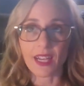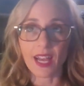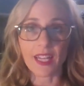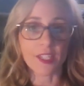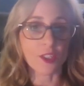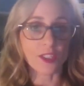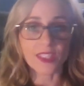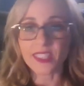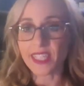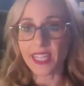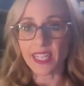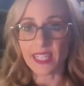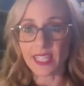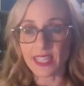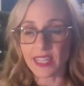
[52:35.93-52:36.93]

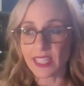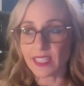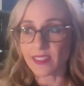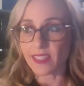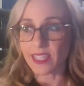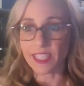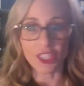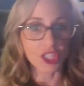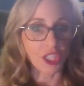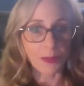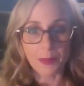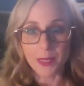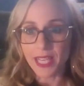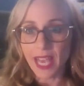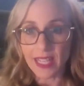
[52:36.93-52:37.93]
understanding things like
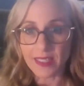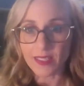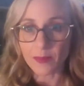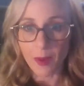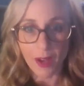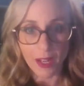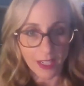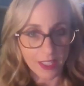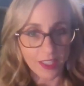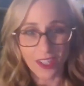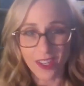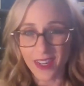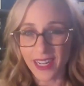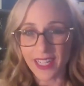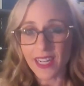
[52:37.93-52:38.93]
GPS
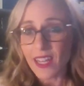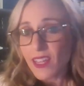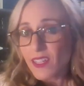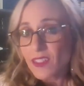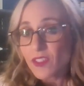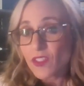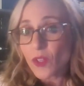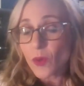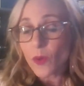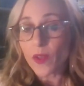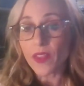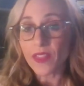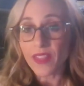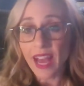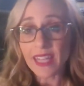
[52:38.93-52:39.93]
monitoring.
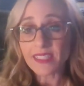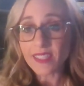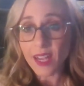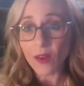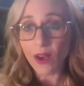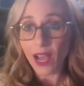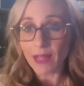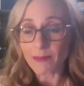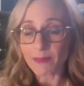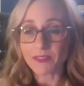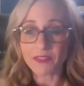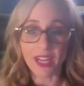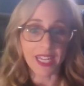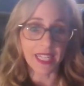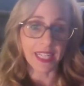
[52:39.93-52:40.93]
So that's how I'm
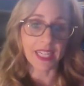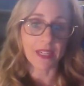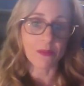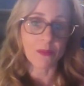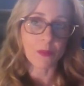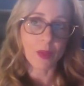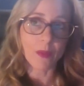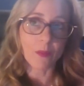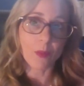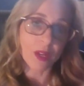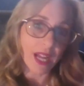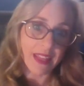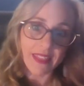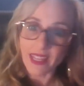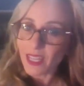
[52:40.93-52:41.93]
defining it. And
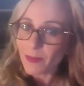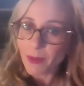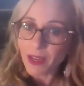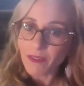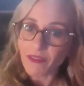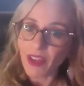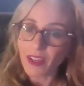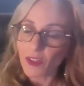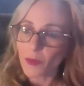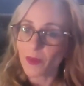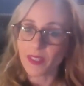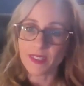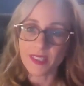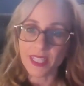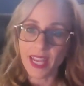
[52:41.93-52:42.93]
when I think about
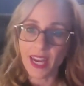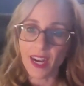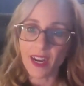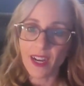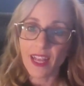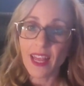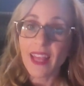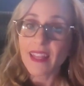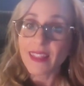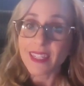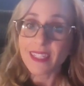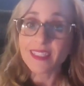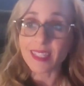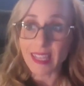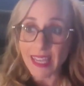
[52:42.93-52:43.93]
value-based care,
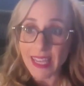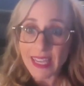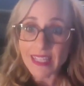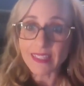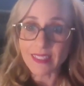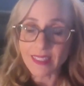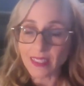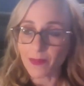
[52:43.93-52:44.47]
this is